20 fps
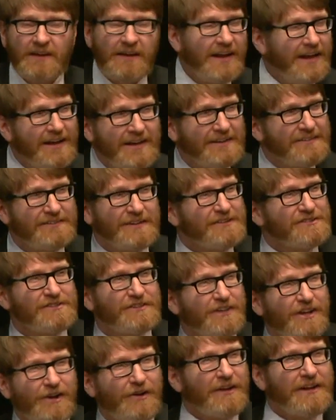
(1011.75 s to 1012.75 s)
I didn't,
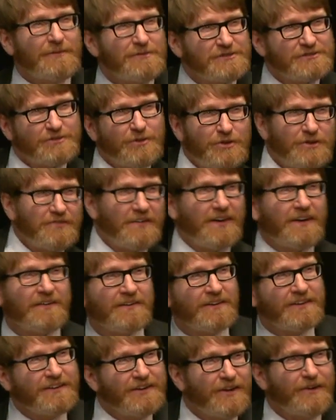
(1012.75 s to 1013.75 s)
you know, and he was sort of a,
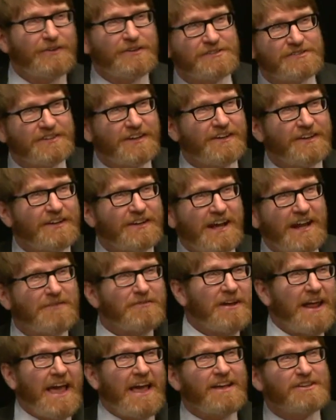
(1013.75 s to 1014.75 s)
you know, he's a kind of
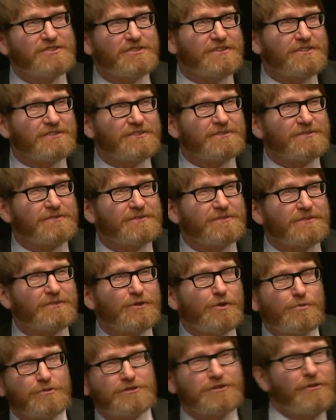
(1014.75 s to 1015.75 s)
an agent
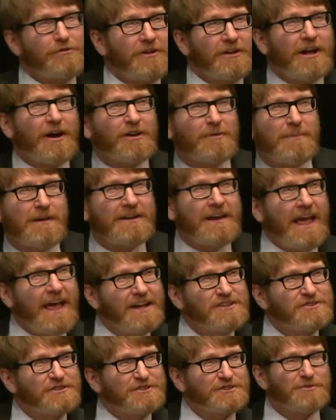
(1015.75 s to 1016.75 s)
who was learning how to be an
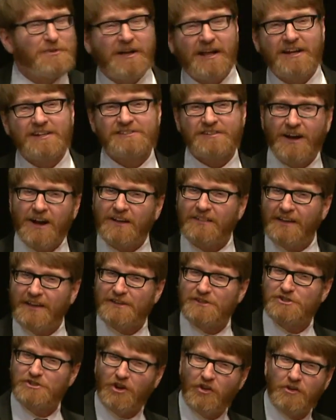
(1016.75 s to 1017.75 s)
agent, so he kind of talked like
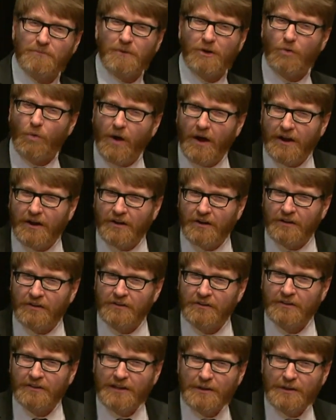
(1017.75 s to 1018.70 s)
Jerry Maguire.